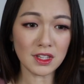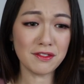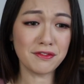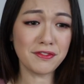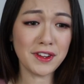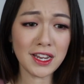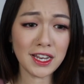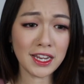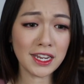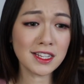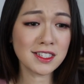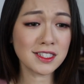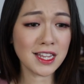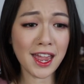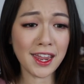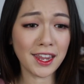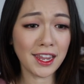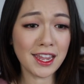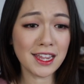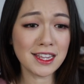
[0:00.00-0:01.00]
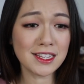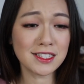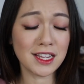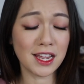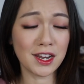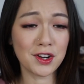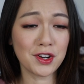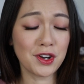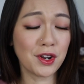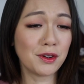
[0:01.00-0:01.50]
feelings i guess
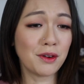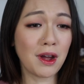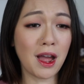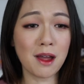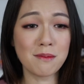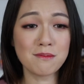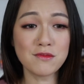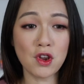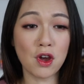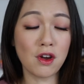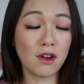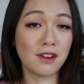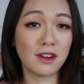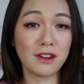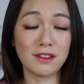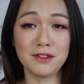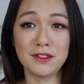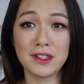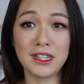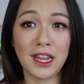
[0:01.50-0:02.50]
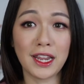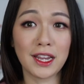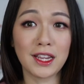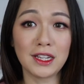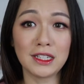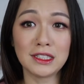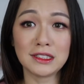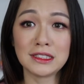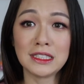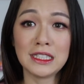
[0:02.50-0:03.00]
i don't know i'm not even like
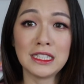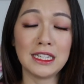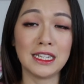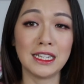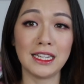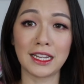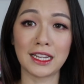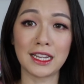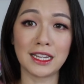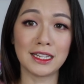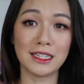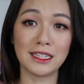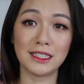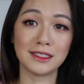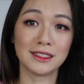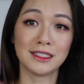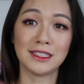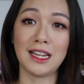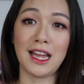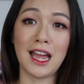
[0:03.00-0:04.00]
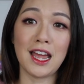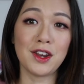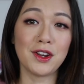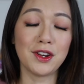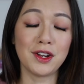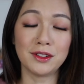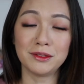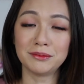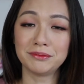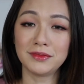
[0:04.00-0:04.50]
a like a i don't
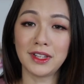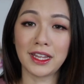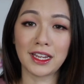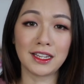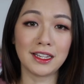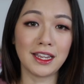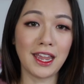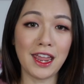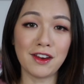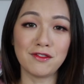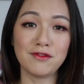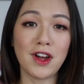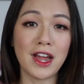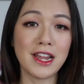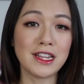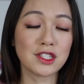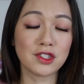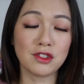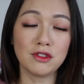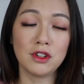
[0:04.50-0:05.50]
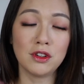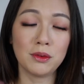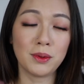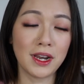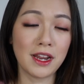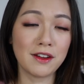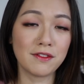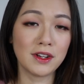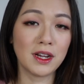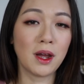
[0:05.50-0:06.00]
know like a advice guru
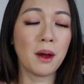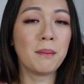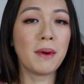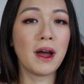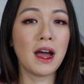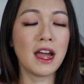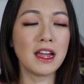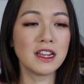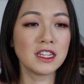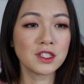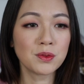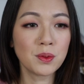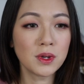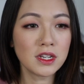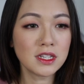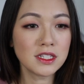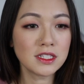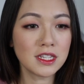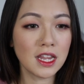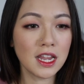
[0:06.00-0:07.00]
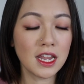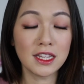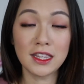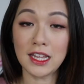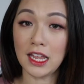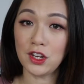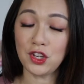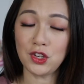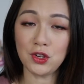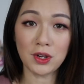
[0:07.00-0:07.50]
whatever but i just want to say
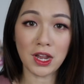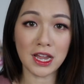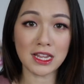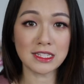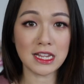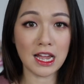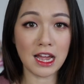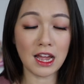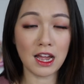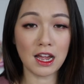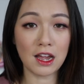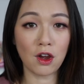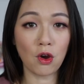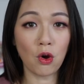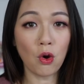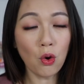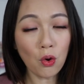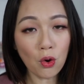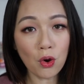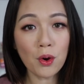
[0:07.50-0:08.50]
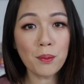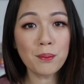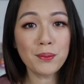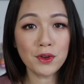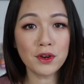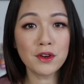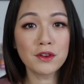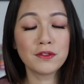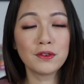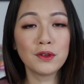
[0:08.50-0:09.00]
that you guys are all
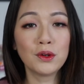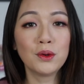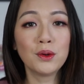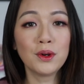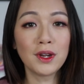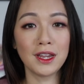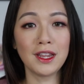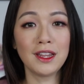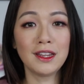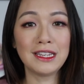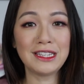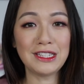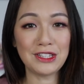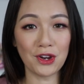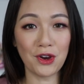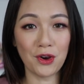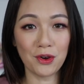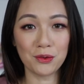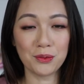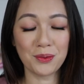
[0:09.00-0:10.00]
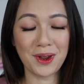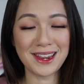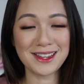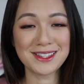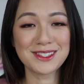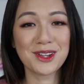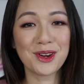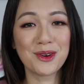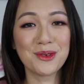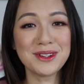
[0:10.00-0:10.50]
beautiful in your own way
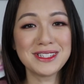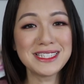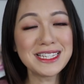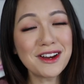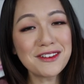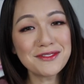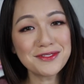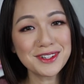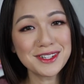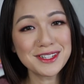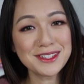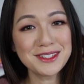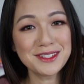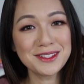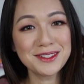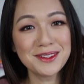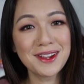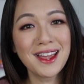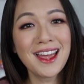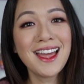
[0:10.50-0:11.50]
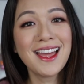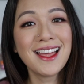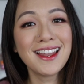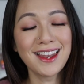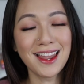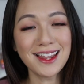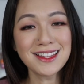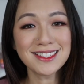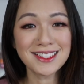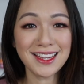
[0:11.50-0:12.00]
so without further ado
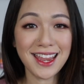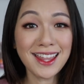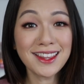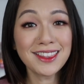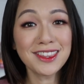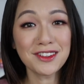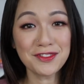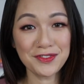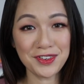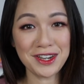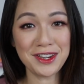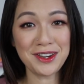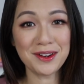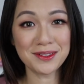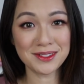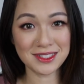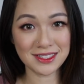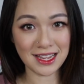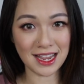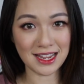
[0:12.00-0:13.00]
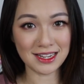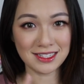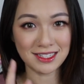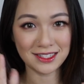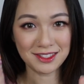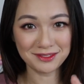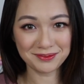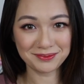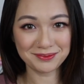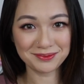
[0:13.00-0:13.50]
let's get the video started